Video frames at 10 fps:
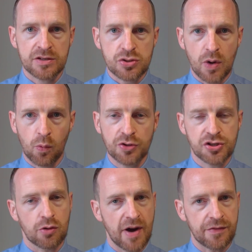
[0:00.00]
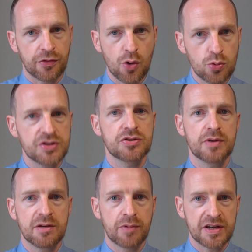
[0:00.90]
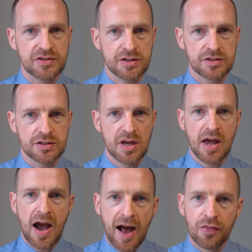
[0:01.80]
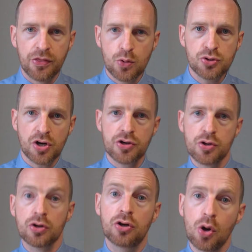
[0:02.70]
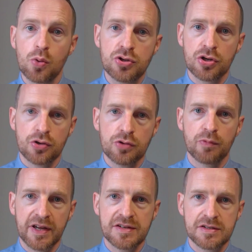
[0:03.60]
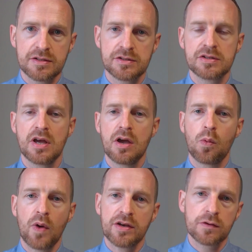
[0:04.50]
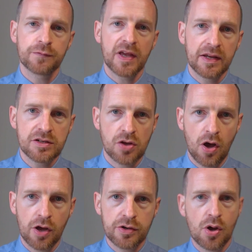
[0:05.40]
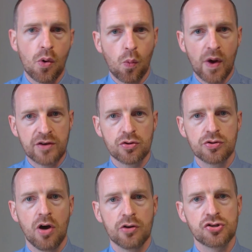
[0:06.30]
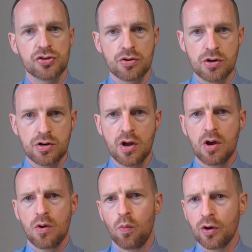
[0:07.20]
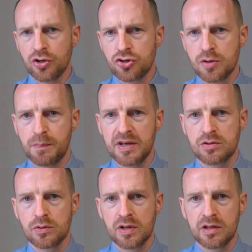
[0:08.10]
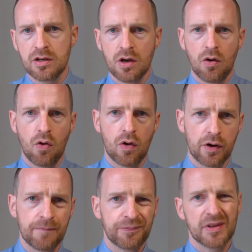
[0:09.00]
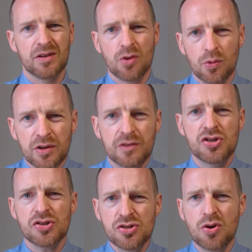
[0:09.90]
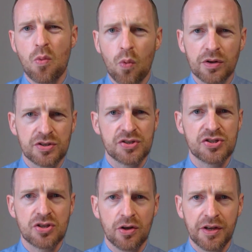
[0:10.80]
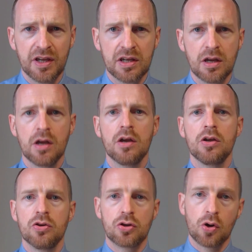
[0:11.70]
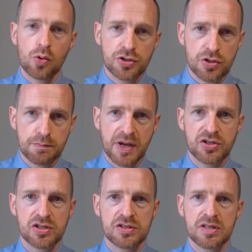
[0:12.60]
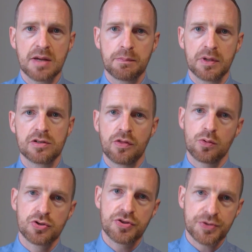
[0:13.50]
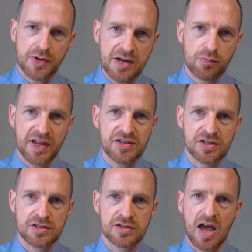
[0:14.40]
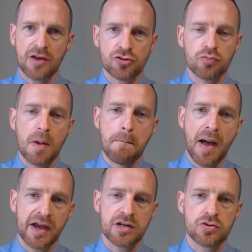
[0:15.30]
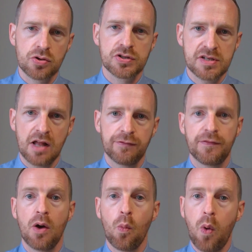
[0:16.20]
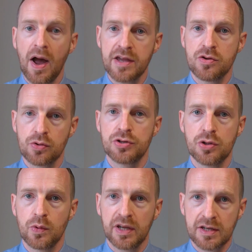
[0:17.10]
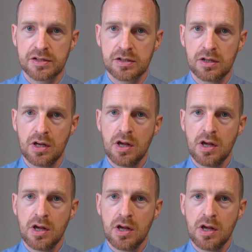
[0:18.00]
So I want you to write those three reasons, and those are your go-to reasons. When you're feeling down, when you're not sure what you should be doing, or you know, you just don't want to study, you go to your mission statement, those three reasons, and you remind yourself why you're doing it.